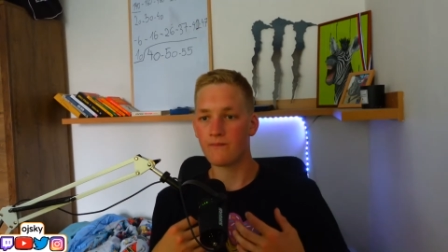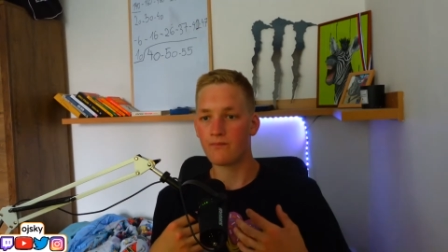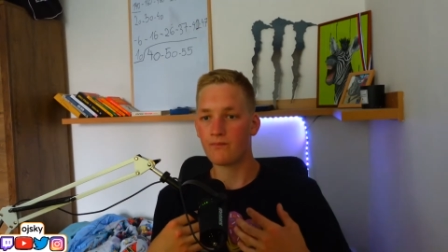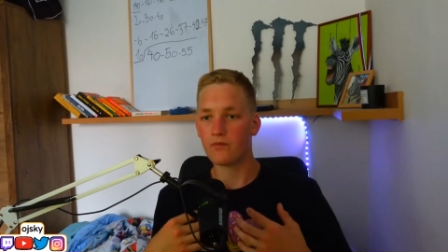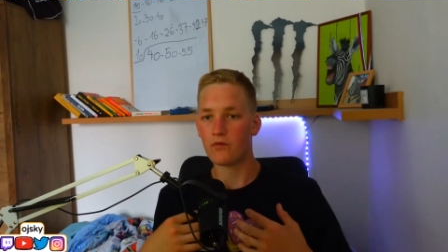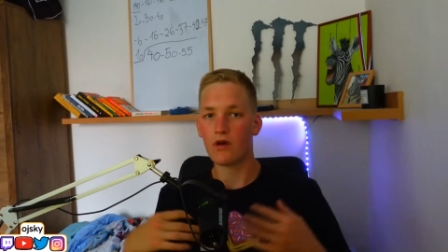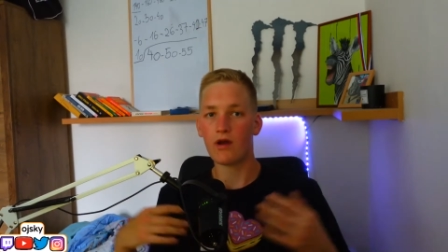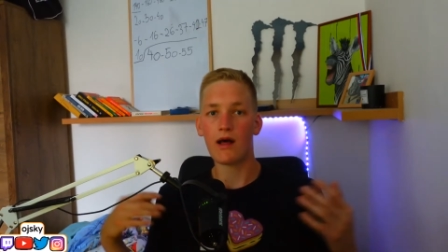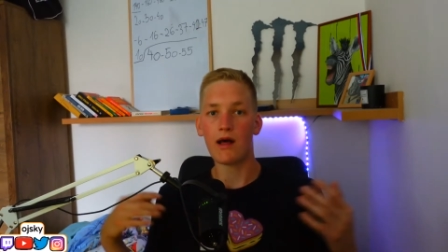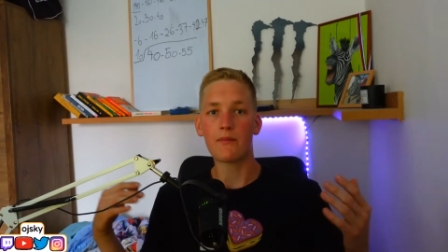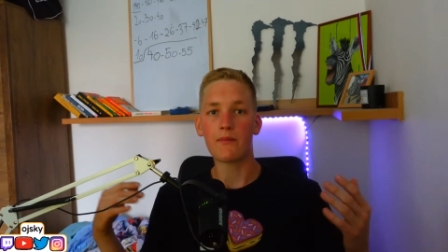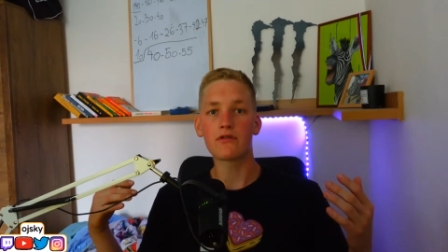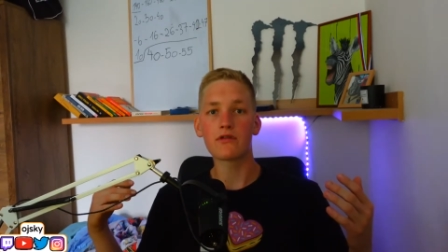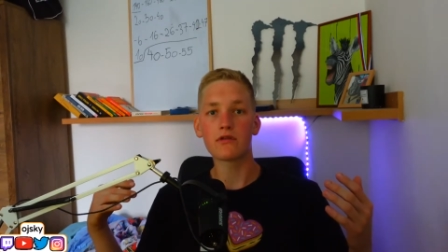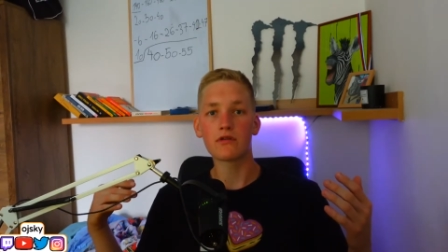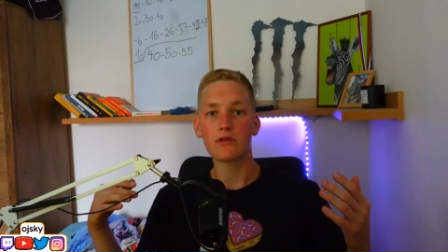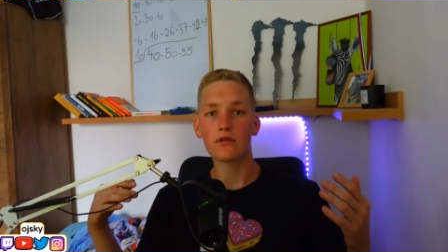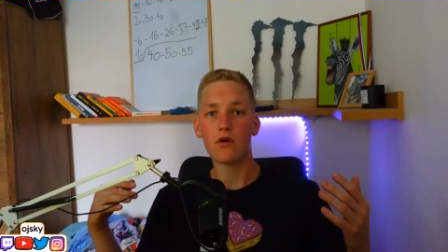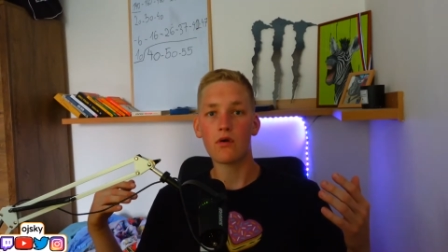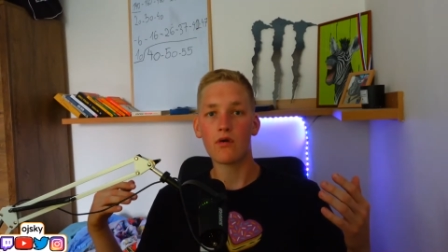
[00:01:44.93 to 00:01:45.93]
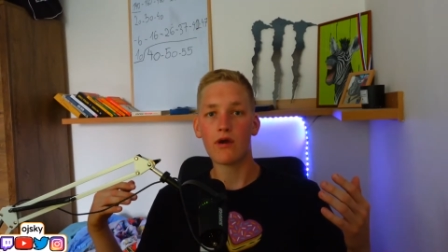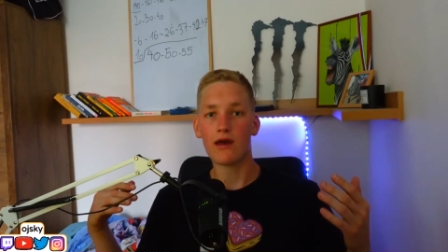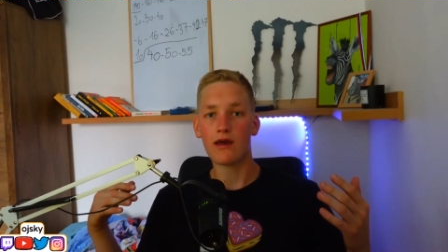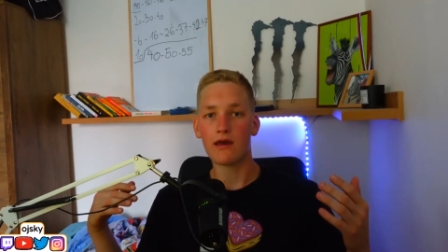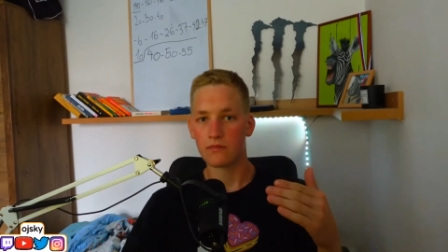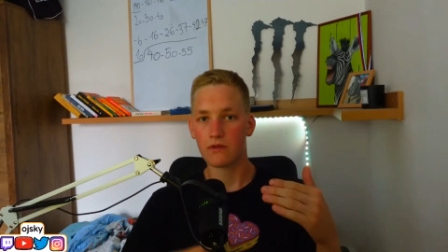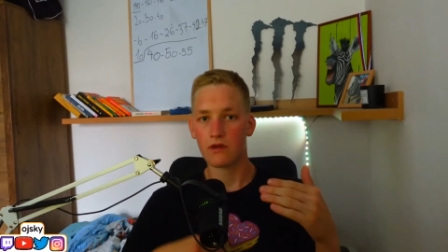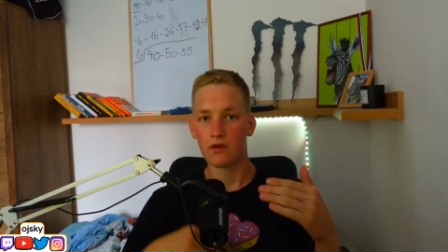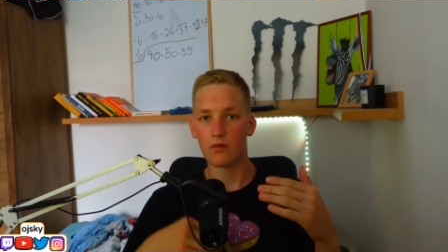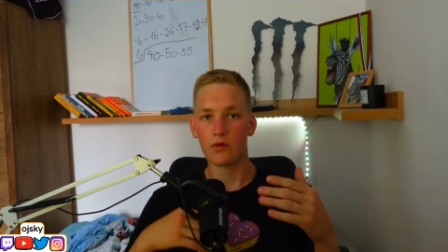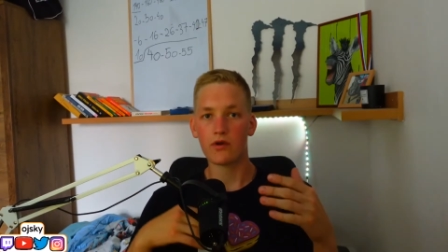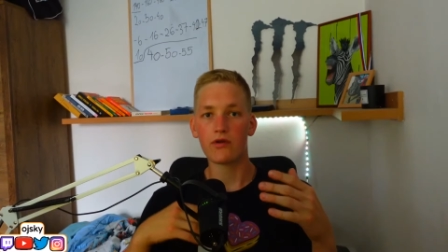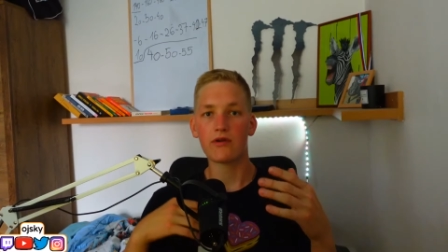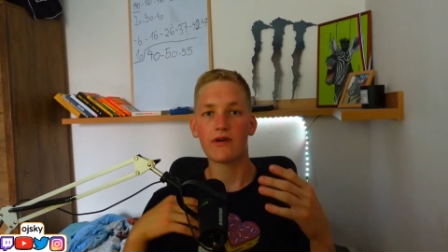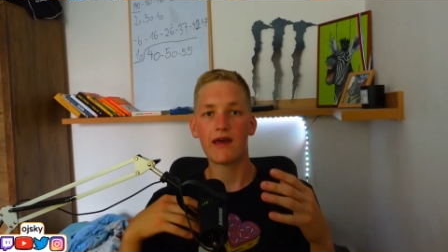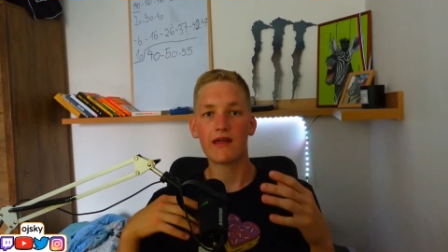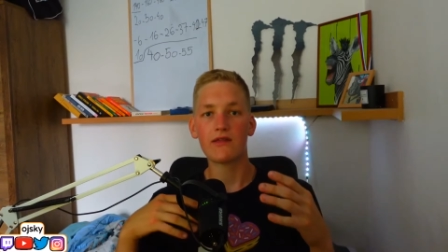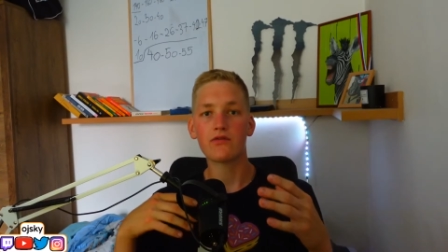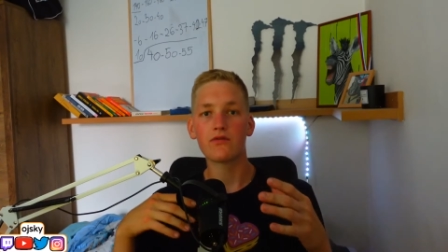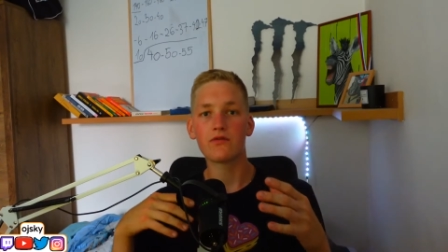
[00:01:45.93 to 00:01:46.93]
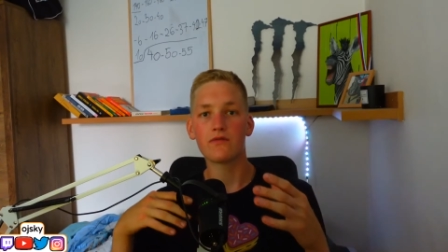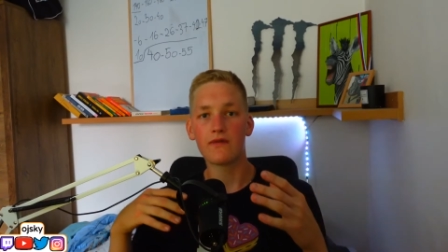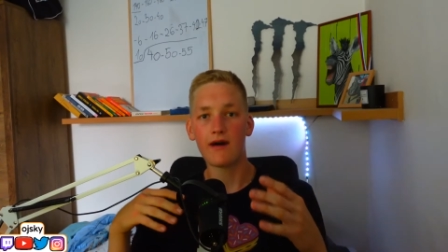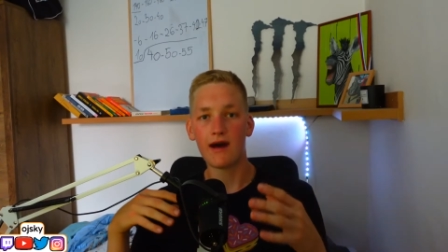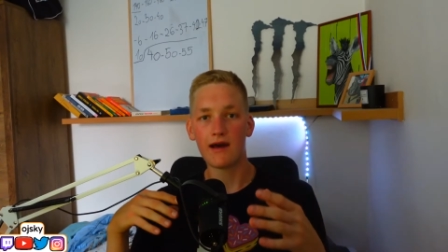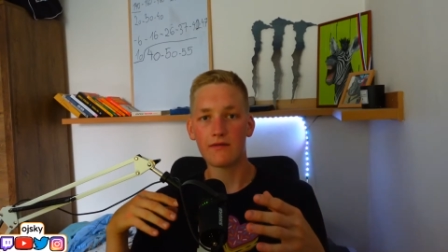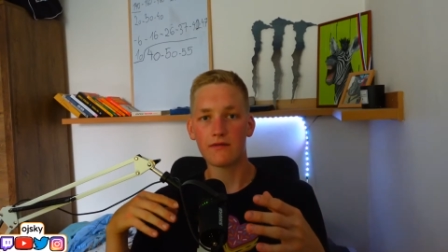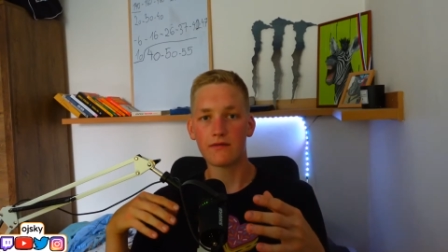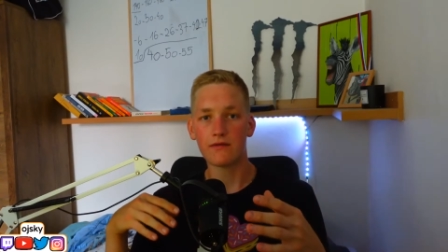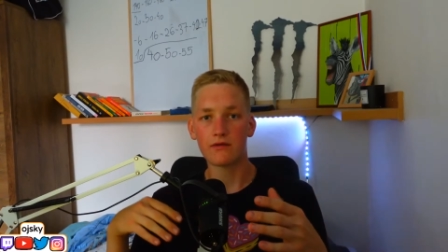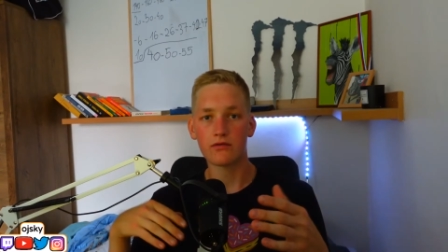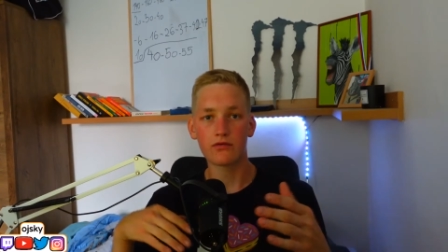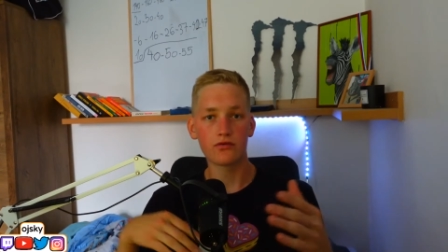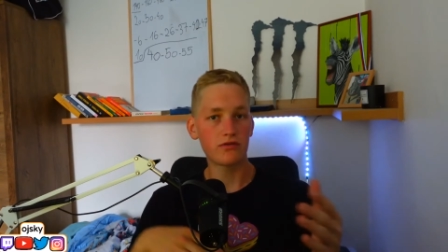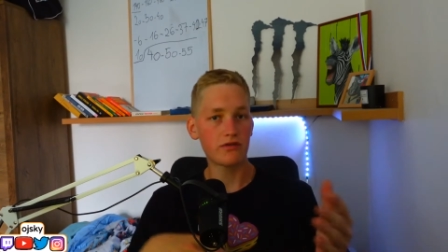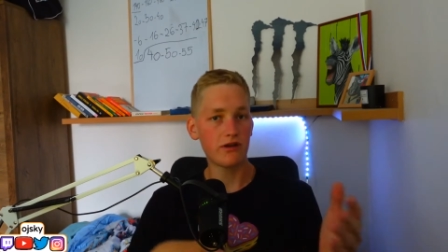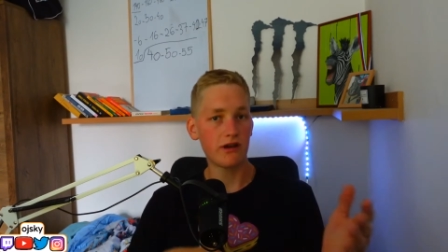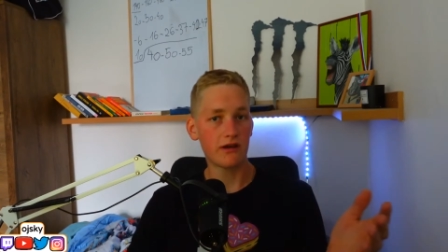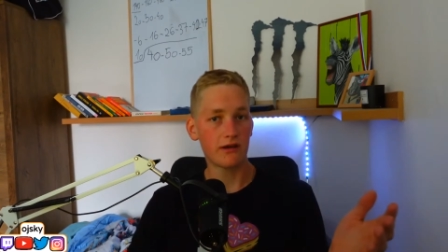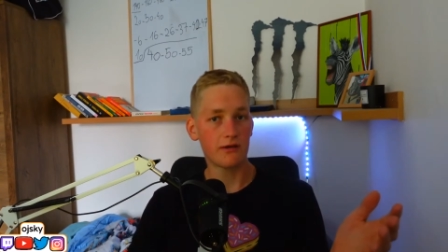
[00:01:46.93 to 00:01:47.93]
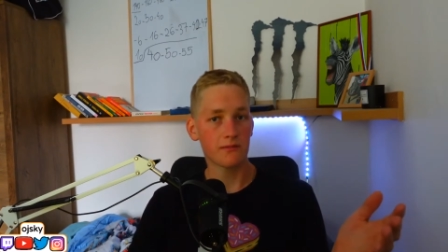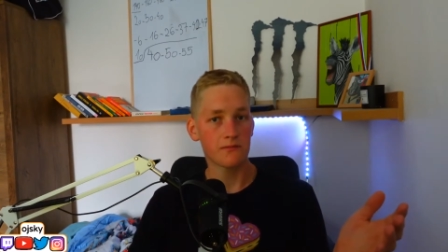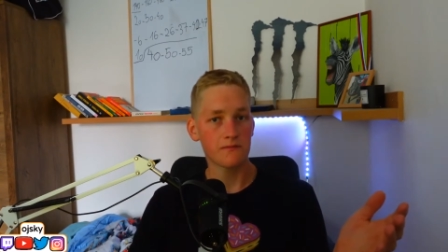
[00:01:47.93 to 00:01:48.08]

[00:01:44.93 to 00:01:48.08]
you're absolutely okay when you can't do five do three